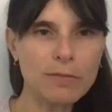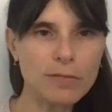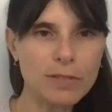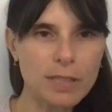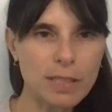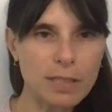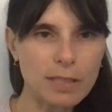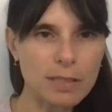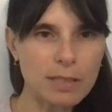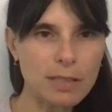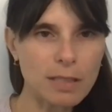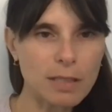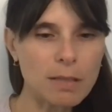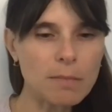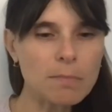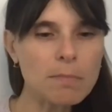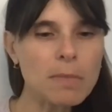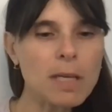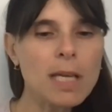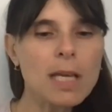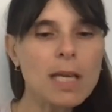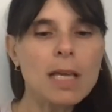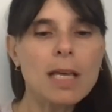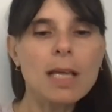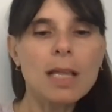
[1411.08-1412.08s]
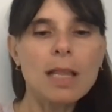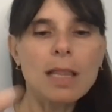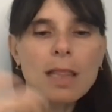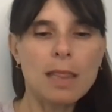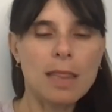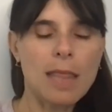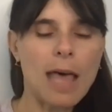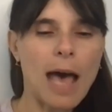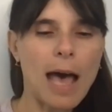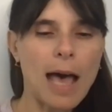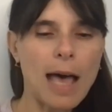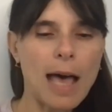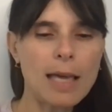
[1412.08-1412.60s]
system
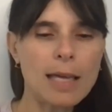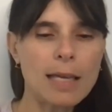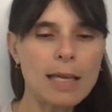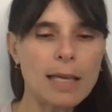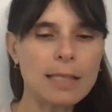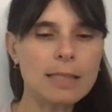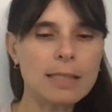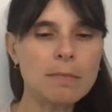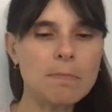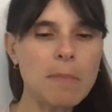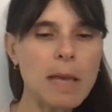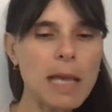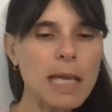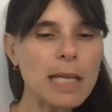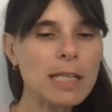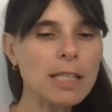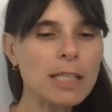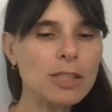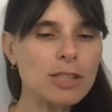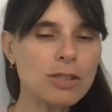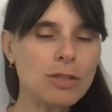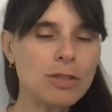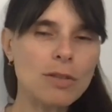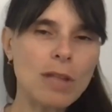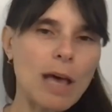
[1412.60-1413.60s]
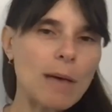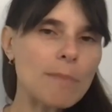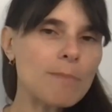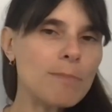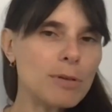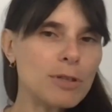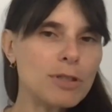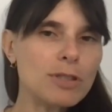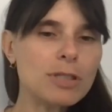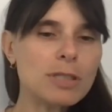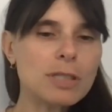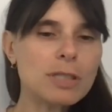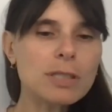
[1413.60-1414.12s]
that has made it so that
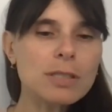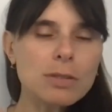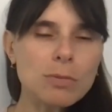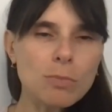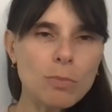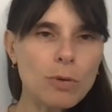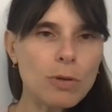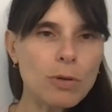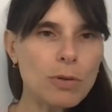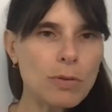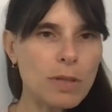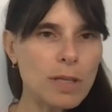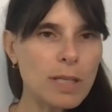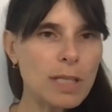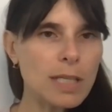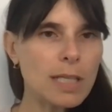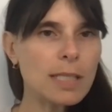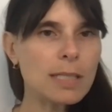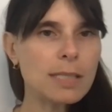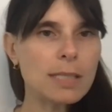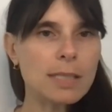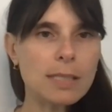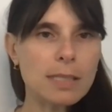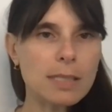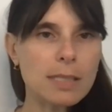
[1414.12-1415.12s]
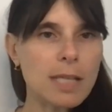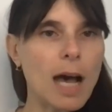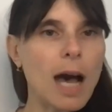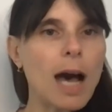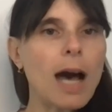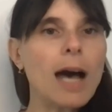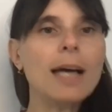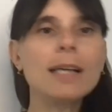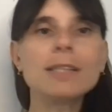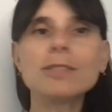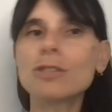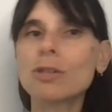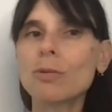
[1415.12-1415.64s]
person's worthiness is
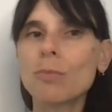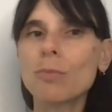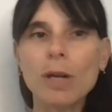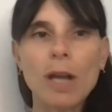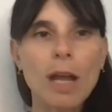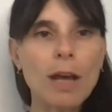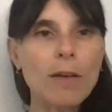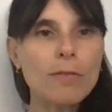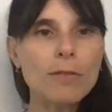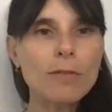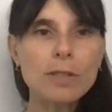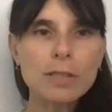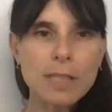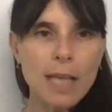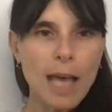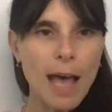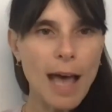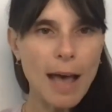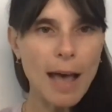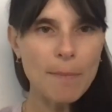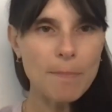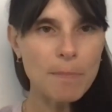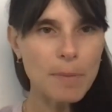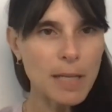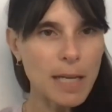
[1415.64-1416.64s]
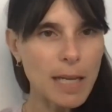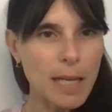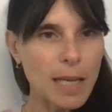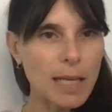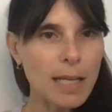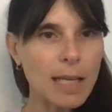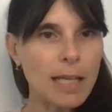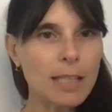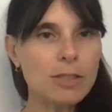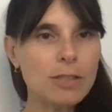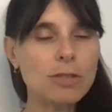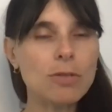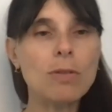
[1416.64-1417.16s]
tied to whatever is
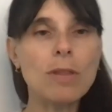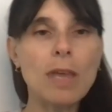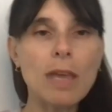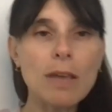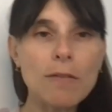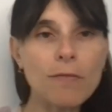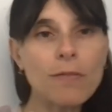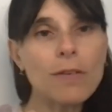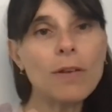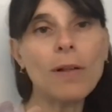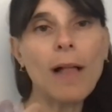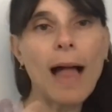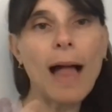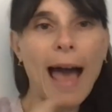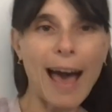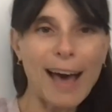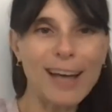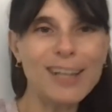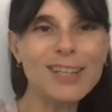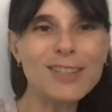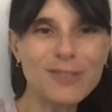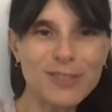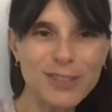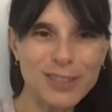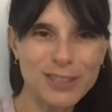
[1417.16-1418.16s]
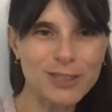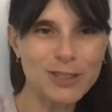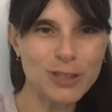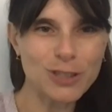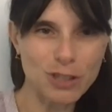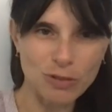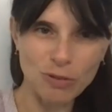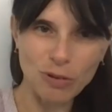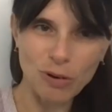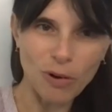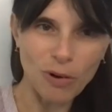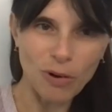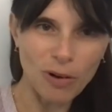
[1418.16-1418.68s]
happening. And so they feel out of
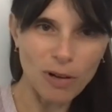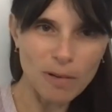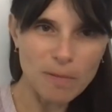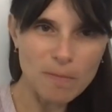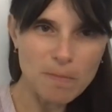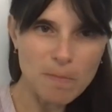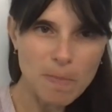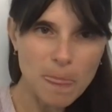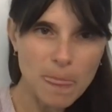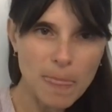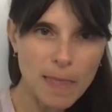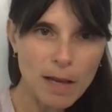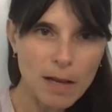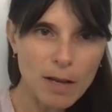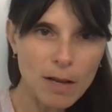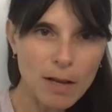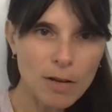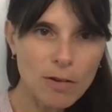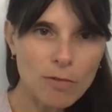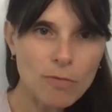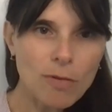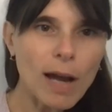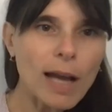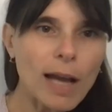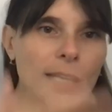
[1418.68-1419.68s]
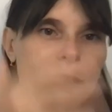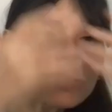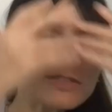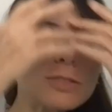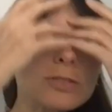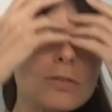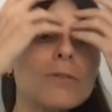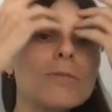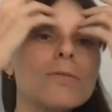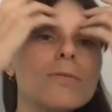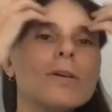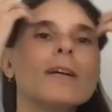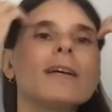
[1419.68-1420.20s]
control, right?
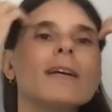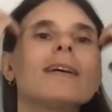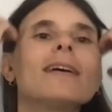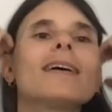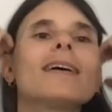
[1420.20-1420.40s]
So